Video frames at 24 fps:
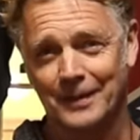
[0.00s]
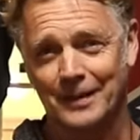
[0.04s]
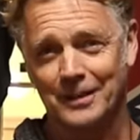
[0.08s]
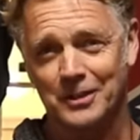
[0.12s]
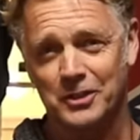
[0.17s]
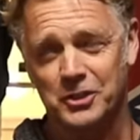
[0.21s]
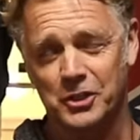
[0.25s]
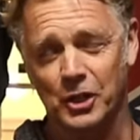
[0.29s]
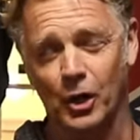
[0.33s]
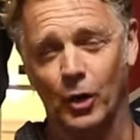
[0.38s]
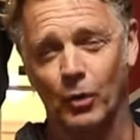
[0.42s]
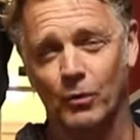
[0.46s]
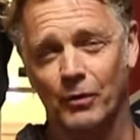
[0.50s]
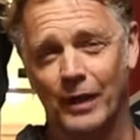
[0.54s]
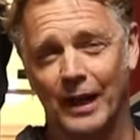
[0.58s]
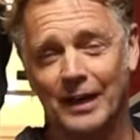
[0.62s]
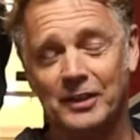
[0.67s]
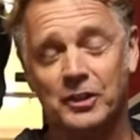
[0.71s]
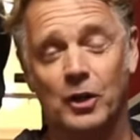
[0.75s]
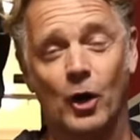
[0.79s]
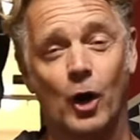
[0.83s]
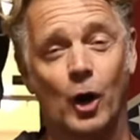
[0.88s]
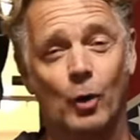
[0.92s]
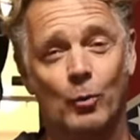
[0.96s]
So
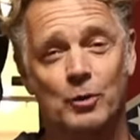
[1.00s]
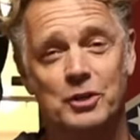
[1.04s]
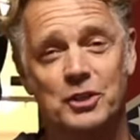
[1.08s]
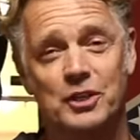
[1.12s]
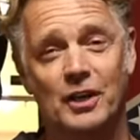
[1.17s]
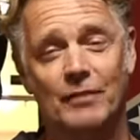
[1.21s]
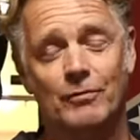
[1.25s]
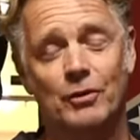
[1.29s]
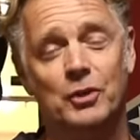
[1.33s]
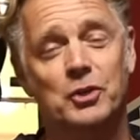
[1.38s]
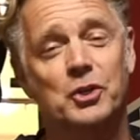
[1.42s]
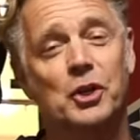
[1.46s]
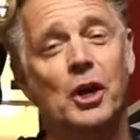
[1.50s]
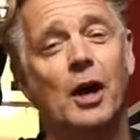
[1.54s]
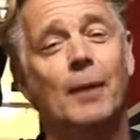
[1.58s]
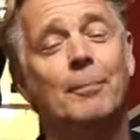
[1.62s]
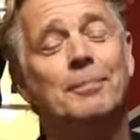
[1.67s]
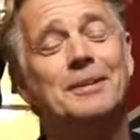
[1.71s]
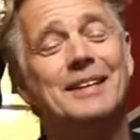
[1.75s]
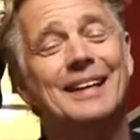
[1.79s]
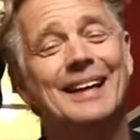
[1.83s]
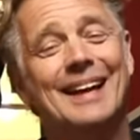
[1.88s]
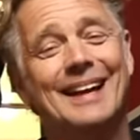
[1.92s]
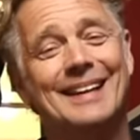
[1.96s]
that car was never
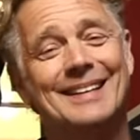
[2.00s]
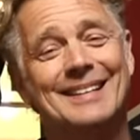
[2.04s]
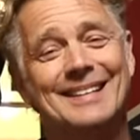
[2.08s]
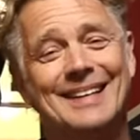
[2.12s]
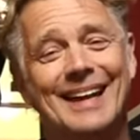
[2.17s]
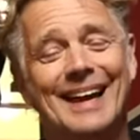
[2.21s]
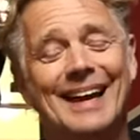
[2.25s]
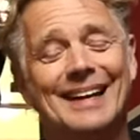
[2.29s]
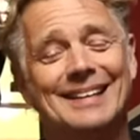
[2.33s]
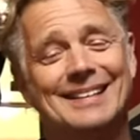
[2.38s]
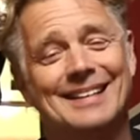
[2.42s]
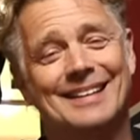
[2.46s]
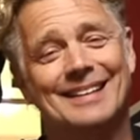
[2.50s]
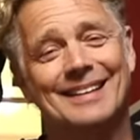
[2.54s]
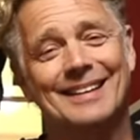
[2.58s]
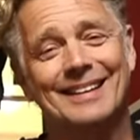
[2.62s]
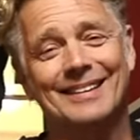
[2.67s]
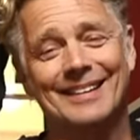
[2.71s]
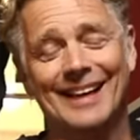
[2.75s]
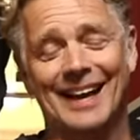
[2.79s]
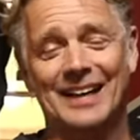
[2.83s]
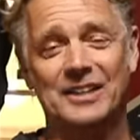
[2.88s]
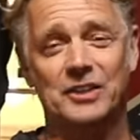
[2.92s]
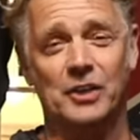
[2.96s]
jumped, and yet
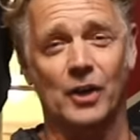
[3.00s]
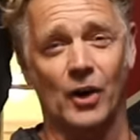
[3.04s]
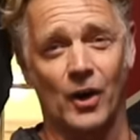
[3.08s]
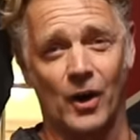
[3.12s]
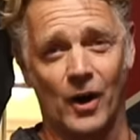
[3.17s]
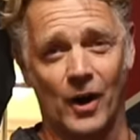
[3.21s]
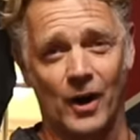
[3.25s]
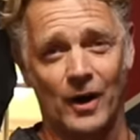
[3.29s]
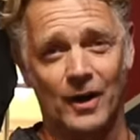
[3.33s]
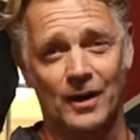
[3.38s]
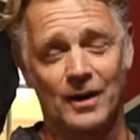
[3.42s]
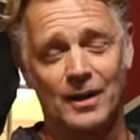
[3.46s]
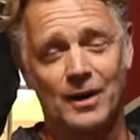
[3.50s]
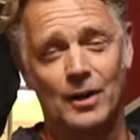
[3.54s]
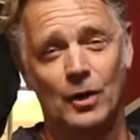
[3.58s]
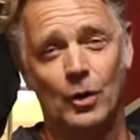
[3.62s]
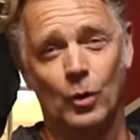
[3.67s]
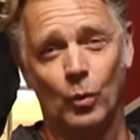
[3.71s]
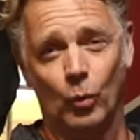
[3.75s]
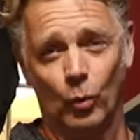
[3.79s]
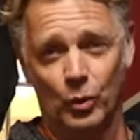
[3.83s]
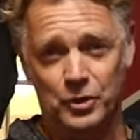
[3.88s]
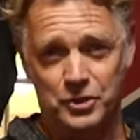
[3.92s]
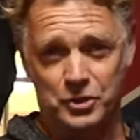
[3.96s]
that car
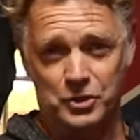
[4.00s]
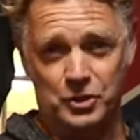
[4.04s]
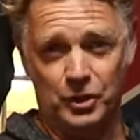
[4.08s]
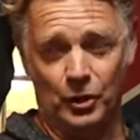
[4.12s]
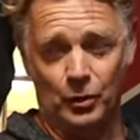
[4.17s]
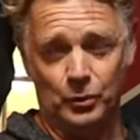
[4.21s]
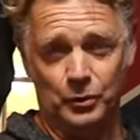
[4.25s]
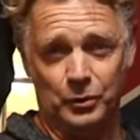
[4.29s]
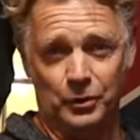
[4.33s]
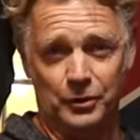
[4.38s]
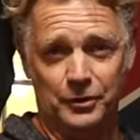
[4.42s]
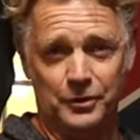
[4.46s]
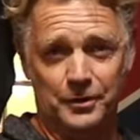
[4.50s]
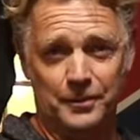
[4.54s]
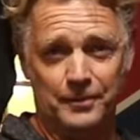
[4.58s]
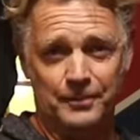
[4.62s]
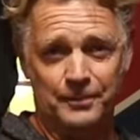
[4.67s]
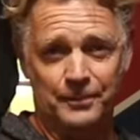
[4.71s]
was totaled.